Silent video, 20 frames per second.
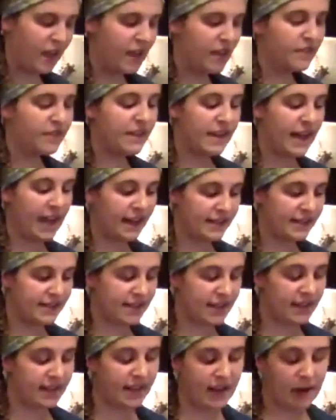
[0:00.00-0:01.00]
The next
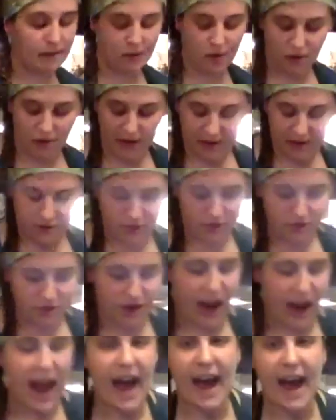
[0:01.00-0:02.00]
thing that I'm going to
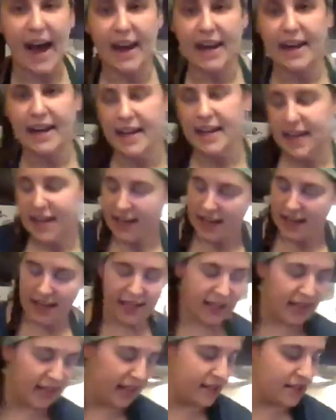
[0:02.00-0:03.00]
add
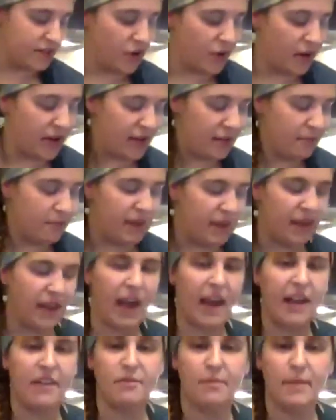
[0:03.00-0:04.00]
is going to be,
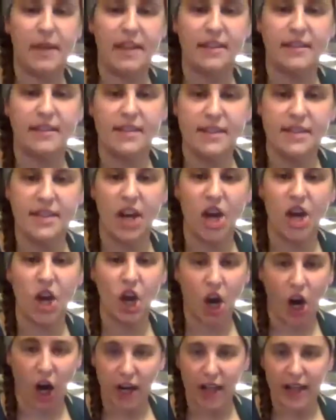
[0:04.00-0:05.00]
I've minced
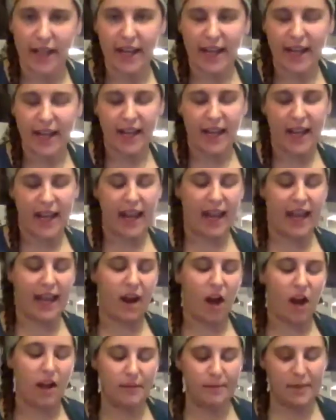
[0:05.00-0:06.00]
garlic and
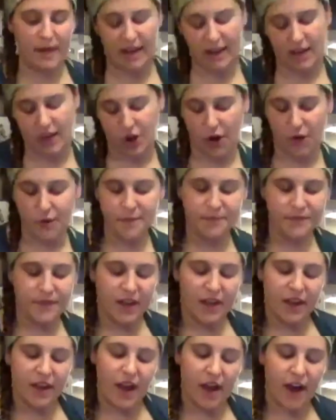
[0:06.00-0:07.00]
jalapeno.
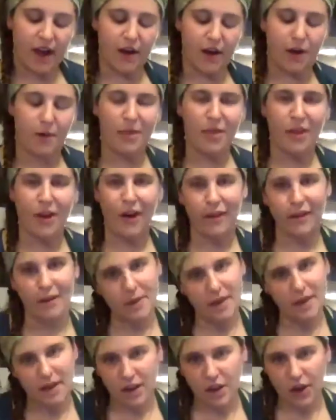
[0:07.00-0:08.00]
The
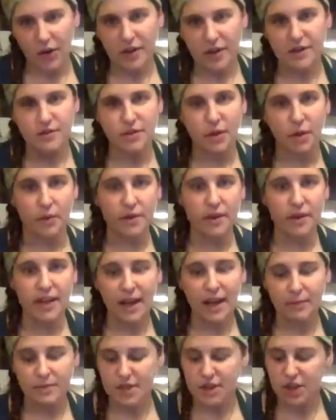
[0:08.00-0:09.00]
jalapeno is totally
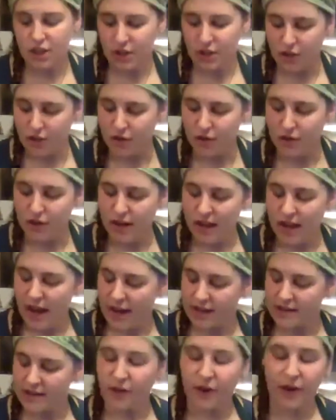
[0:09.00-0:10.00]
up to you
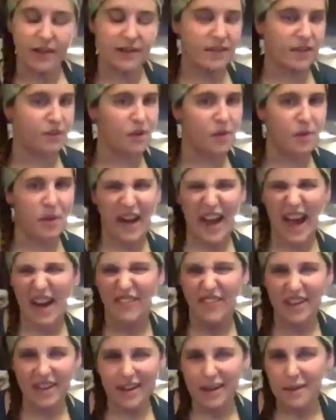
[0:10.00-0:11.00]
as far as if you wanna
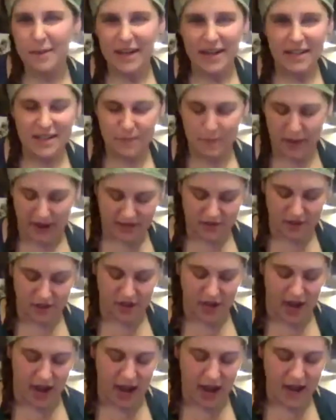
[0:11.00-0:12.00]
have a little bit of spice or
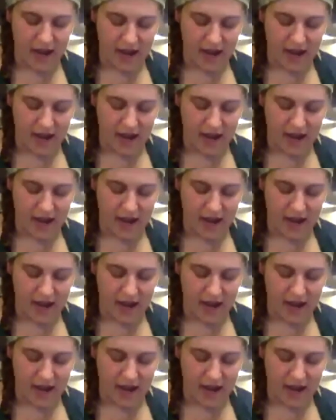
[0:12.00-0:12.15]
not,